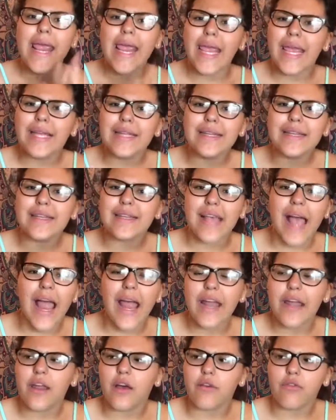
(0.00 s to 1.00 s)

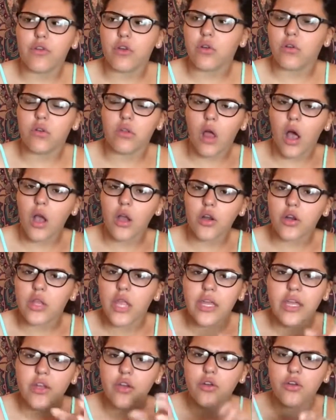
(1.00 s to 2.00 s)
inside of your locker,
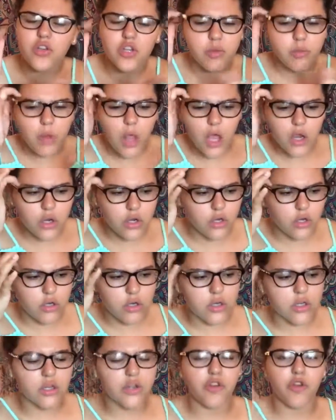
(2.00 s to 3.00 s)
like, in your gym locker
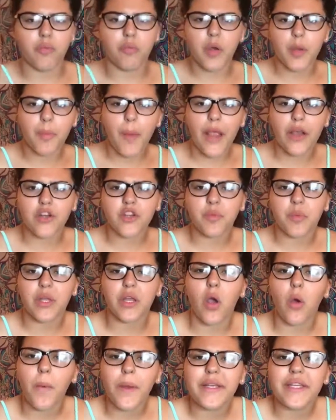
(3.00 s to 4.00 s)
or in your book bag or
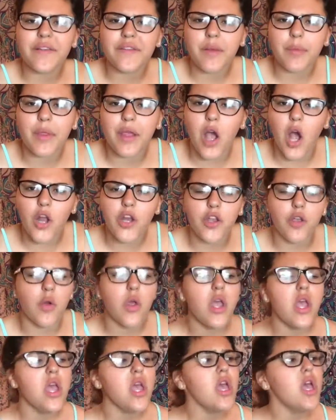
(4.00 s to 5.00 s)
something. Always have something on you.
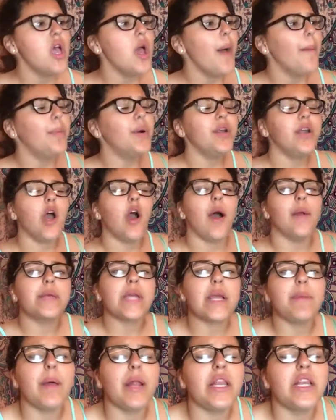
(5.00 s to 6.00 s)
But no, I'm
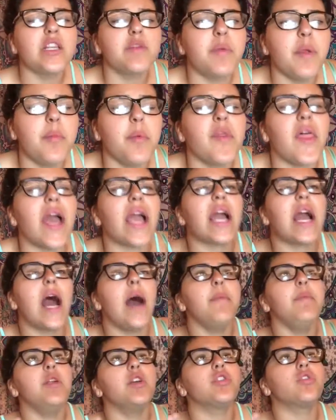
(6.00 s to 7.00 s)
talking about these people that
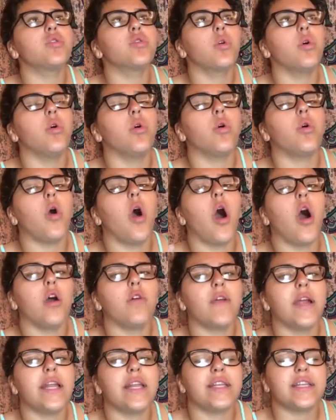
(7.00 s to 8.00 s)
come to school
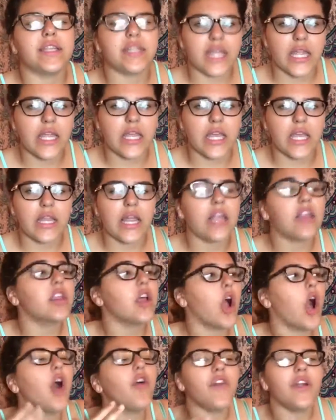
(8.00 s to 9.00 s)
already stinking, like, they're
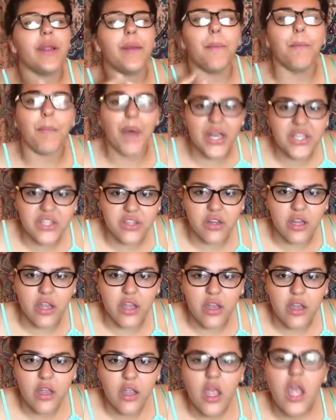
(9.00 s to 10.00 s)
already
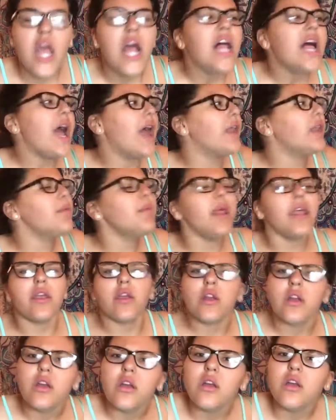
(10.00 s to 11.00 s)
musty. And then, like,
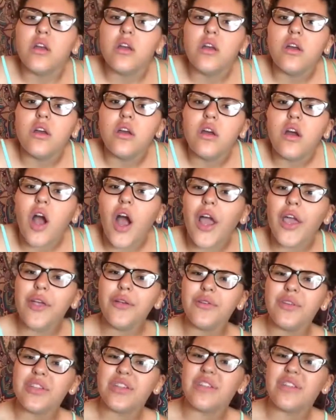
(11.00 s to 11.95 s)
I